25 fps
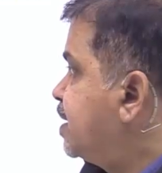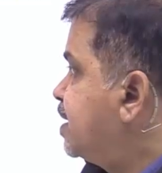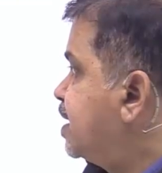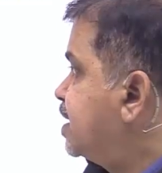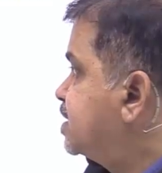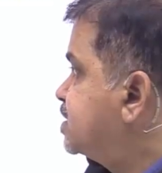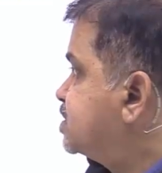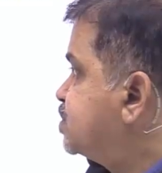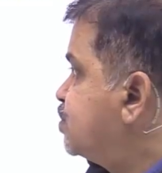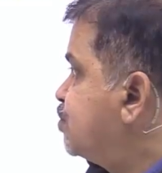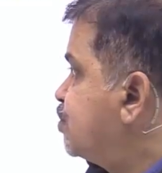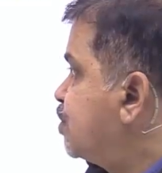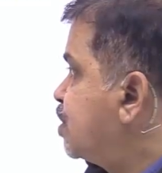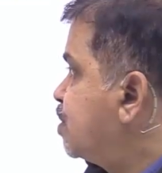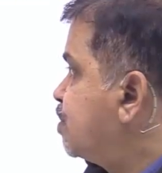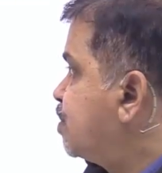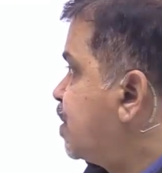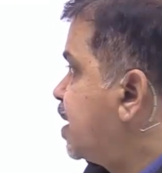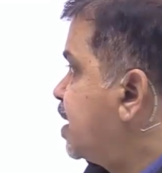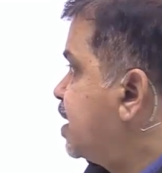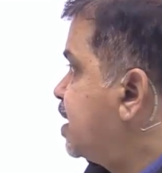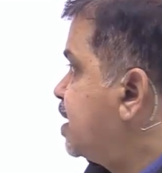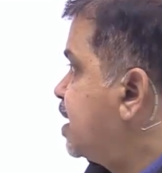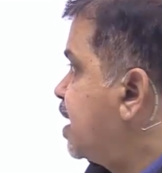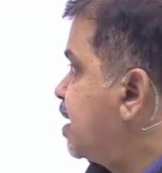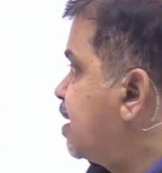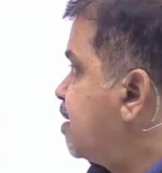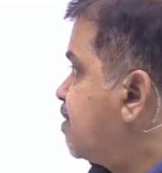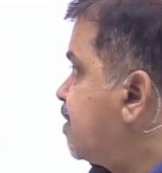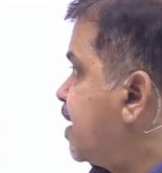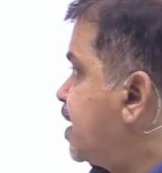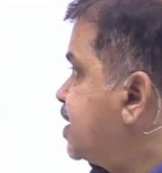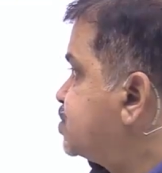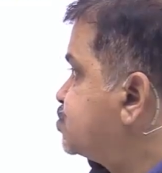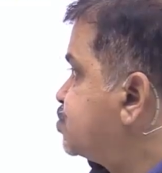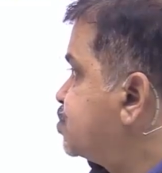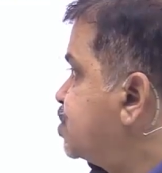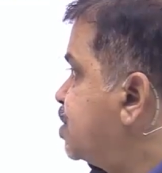big is given by
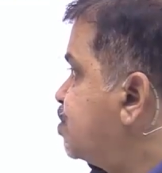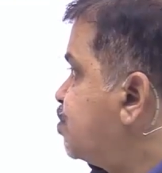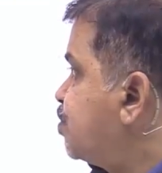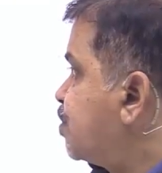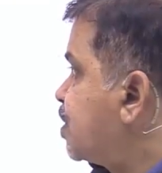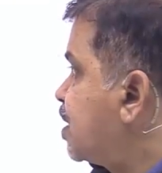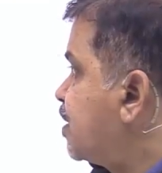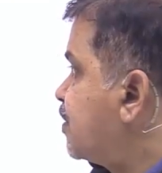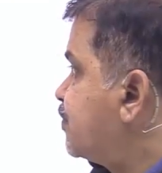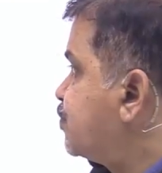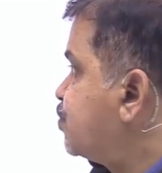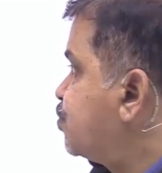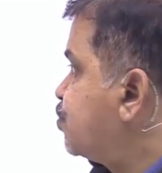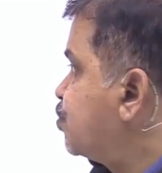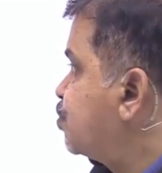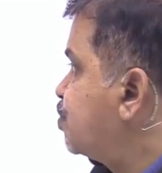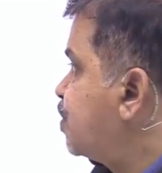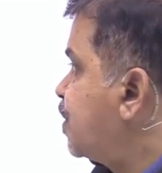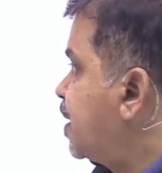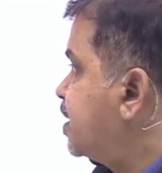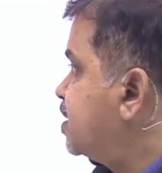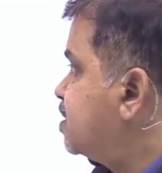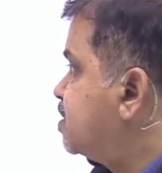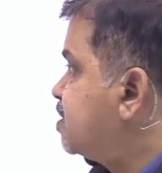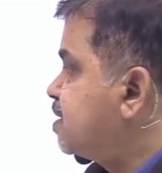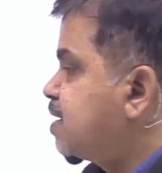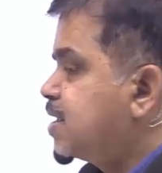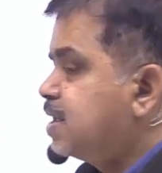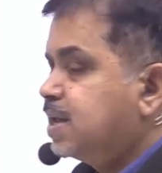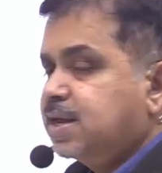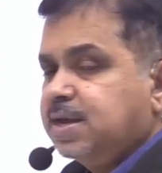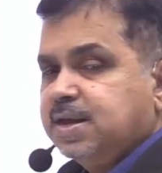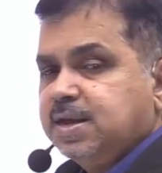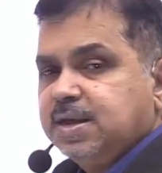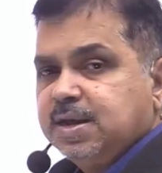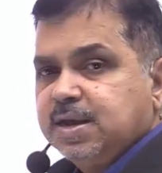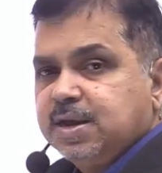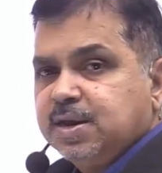n raised to the power of 2 by
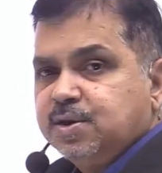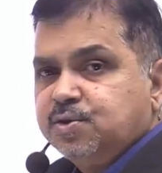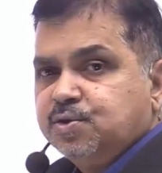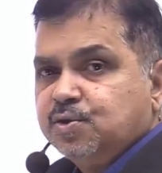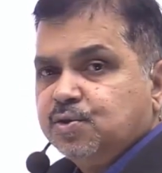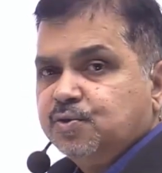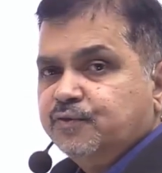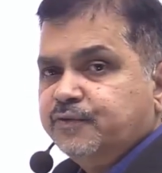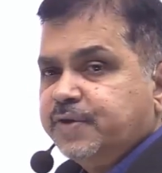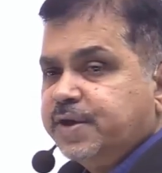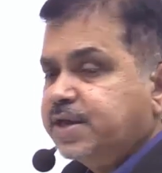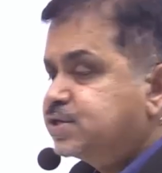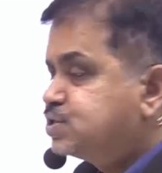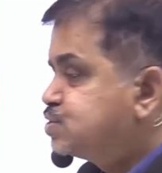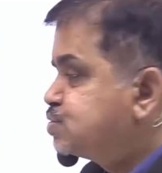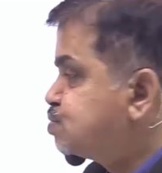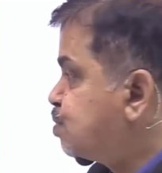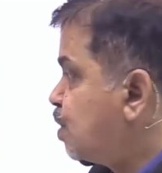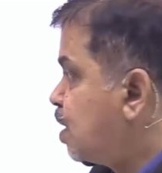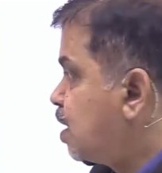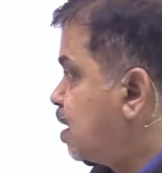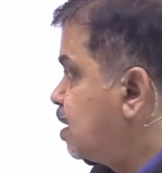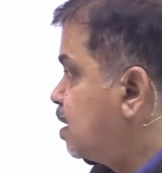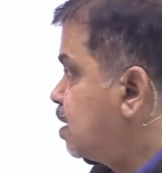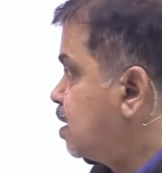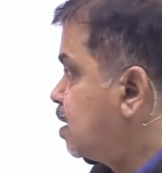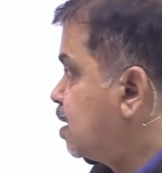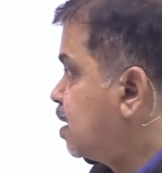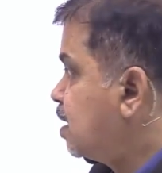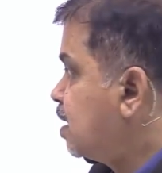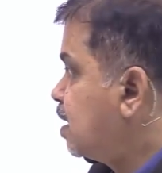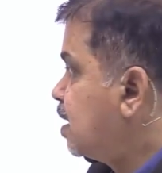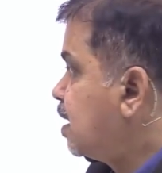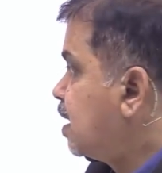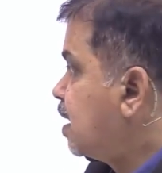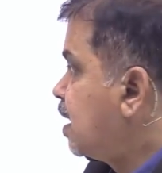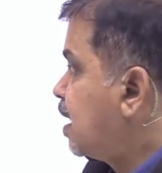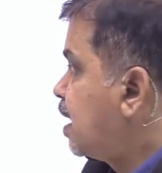3 into V
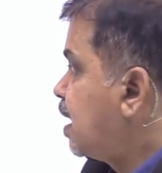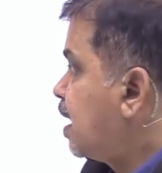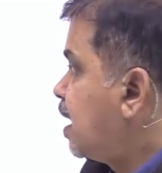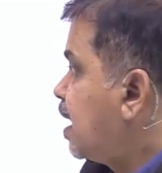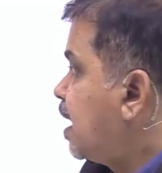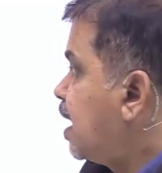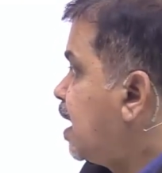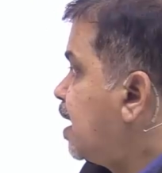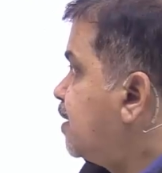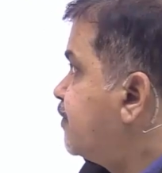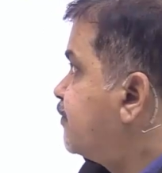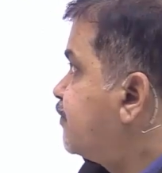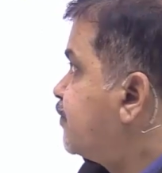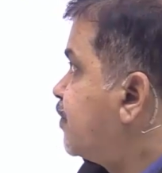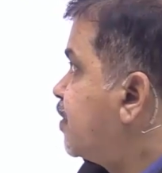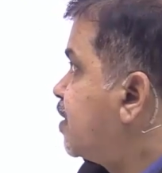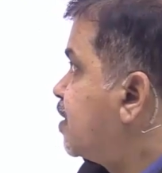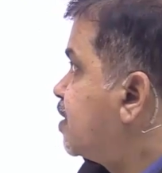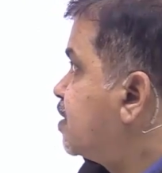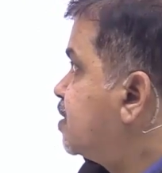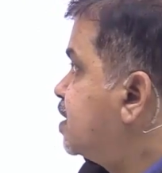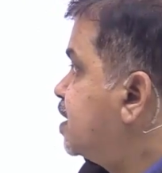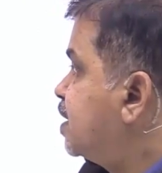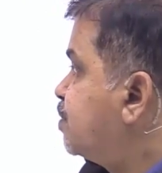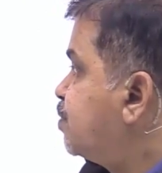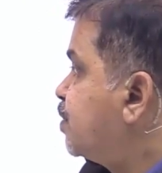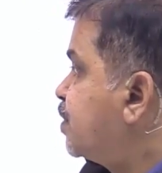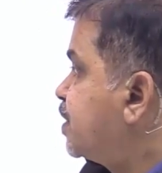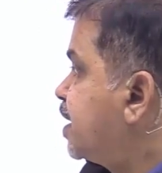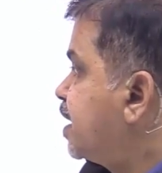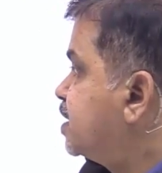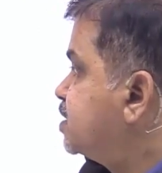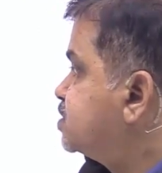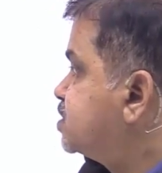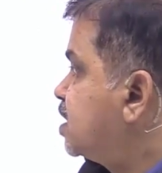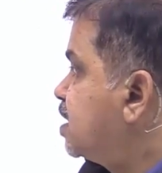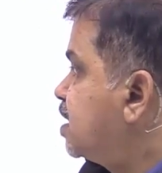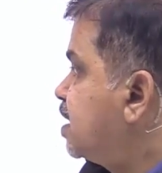small and for the
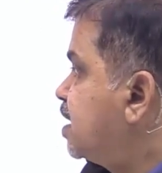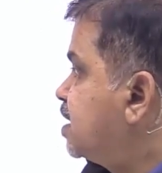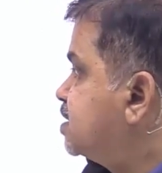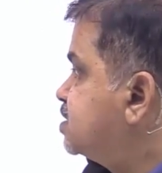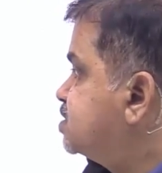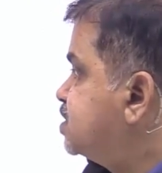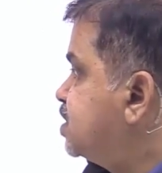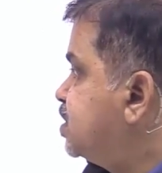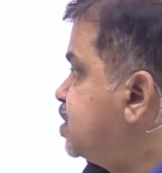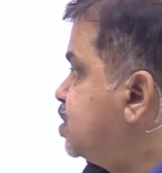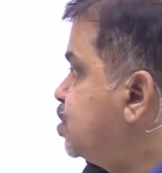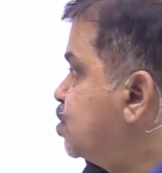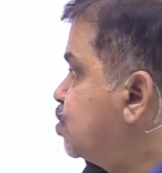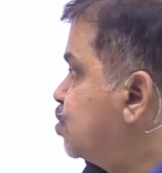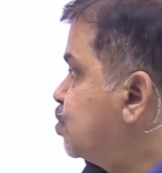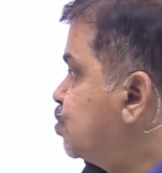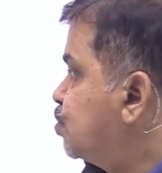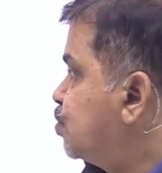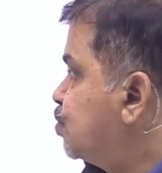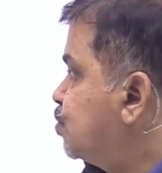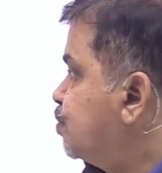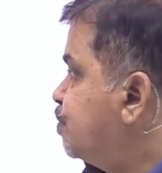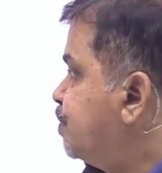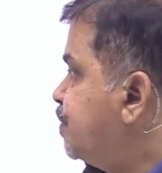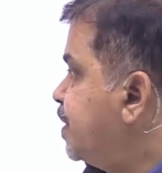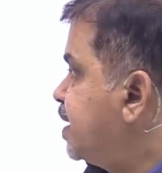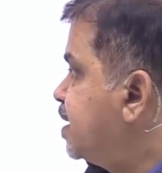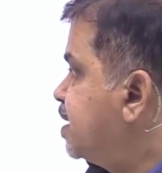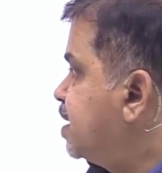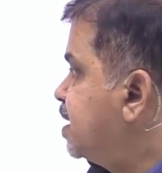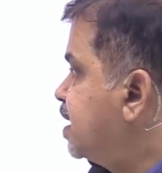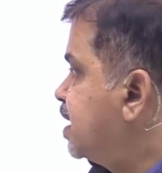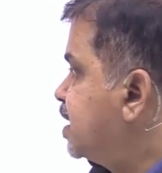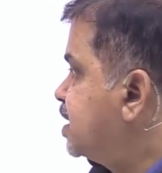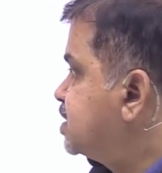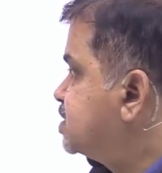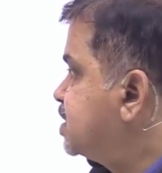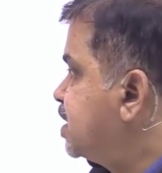potential energy U
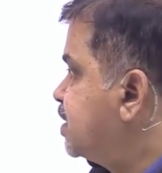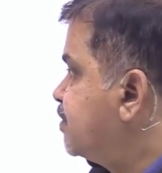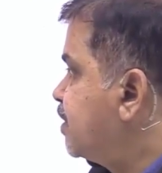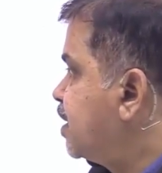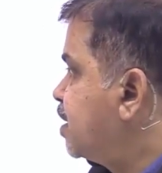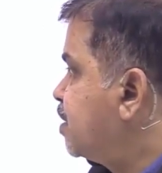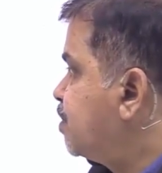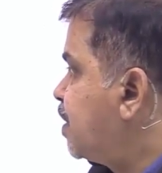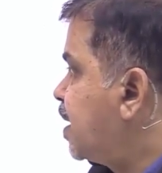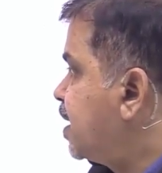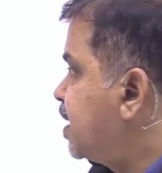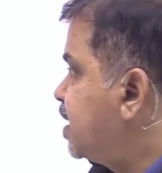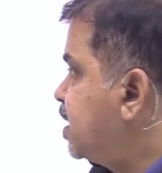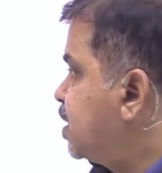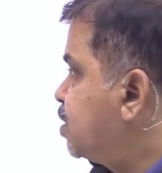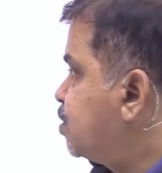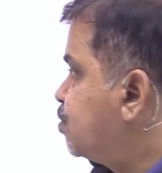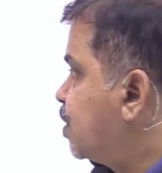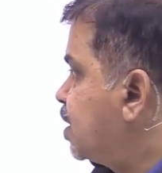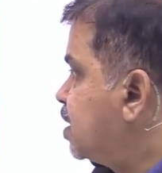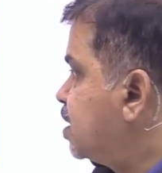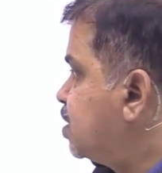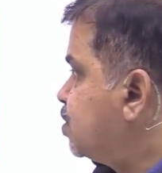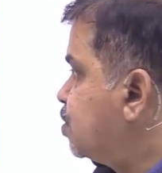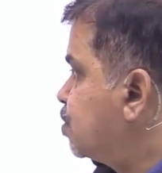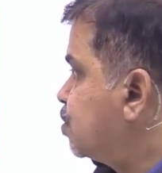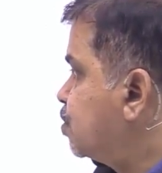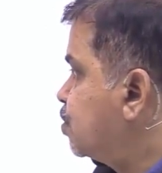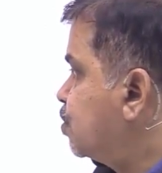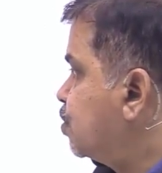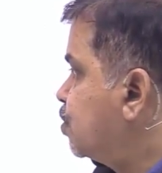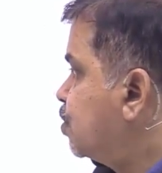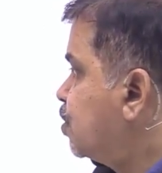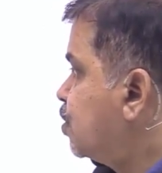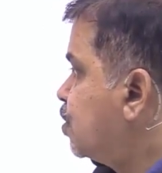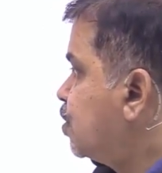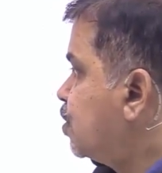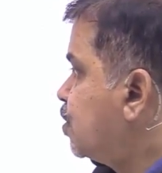big is given by equal
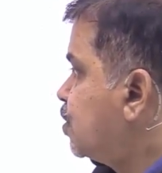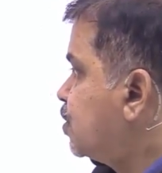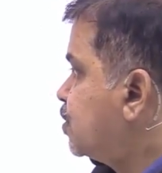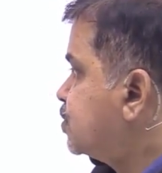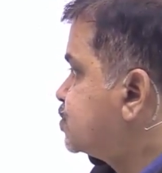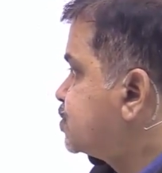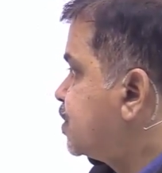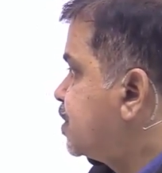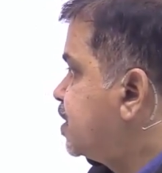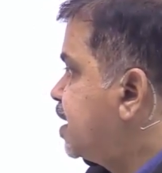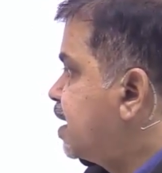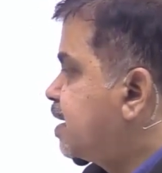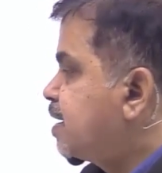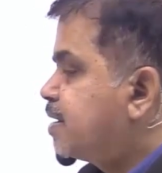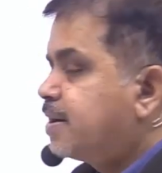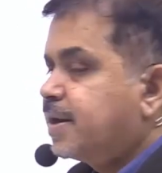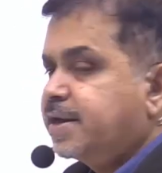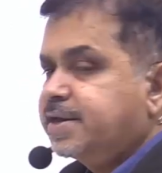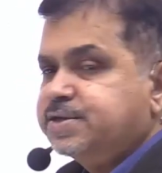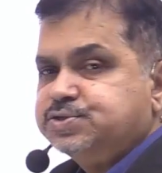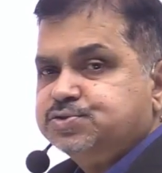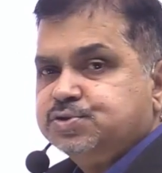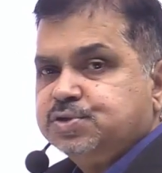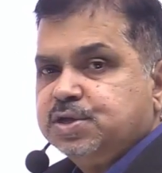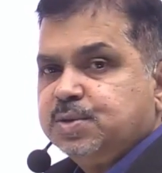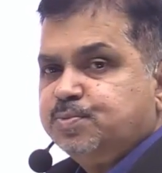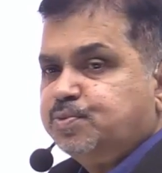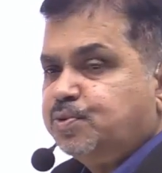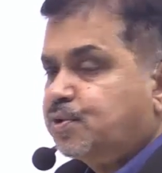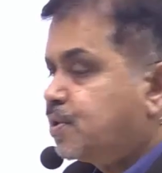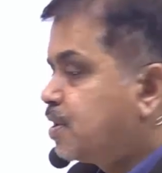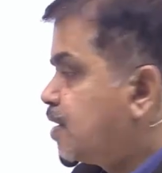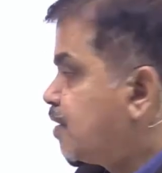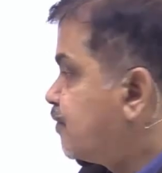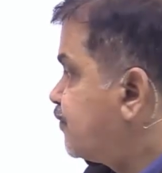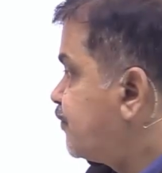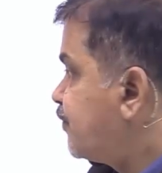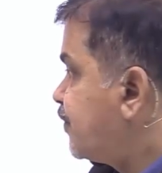to, so n raised to
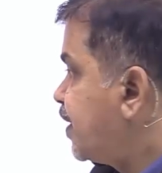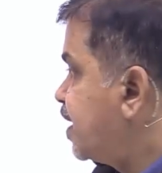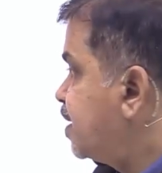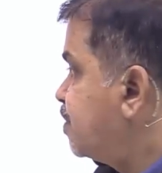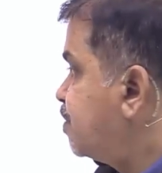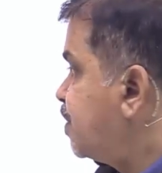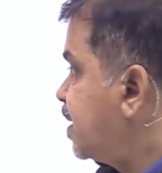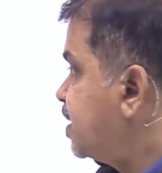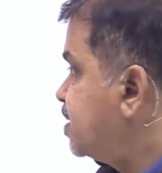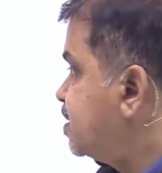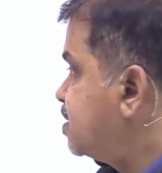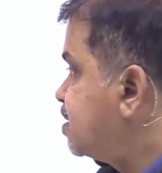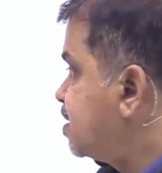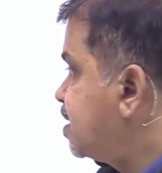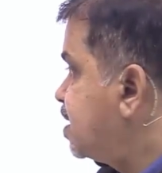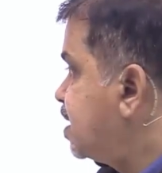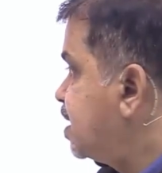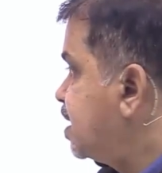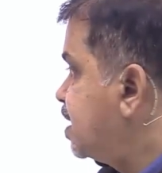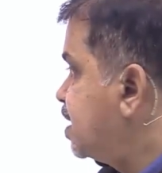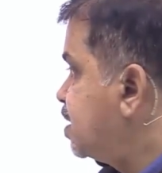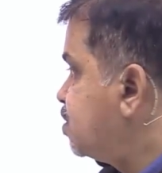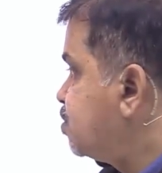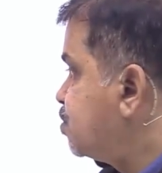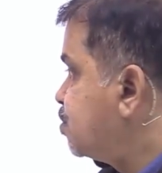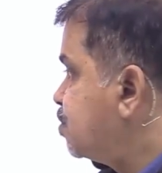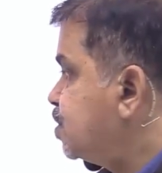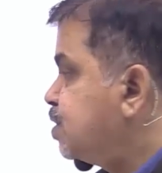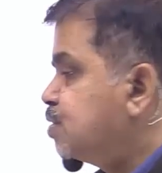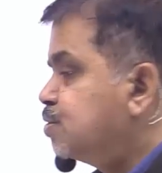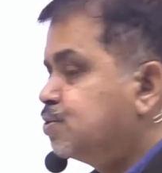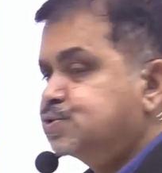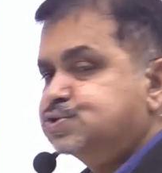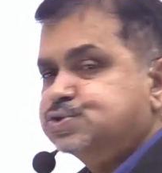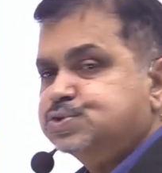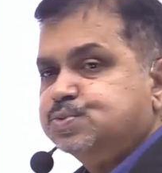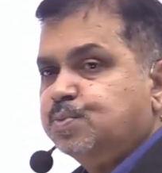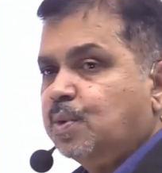the power of 5 by 3
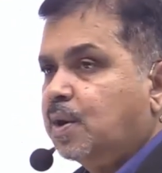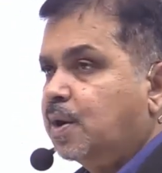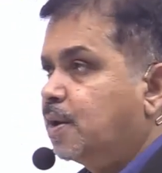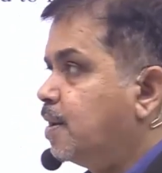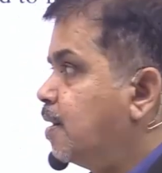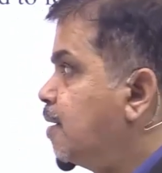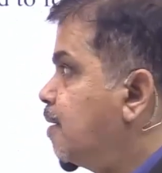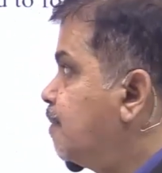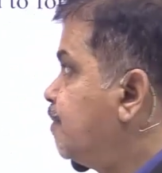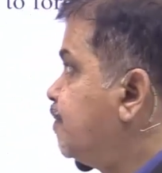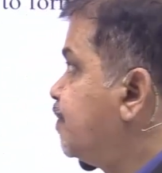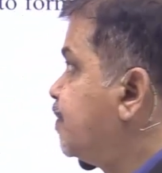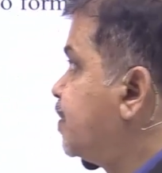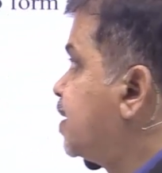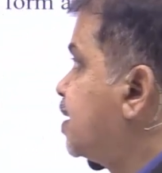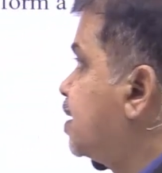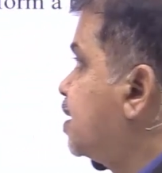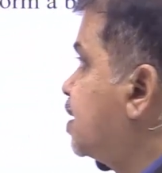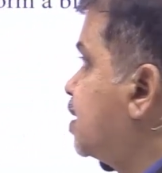into U small.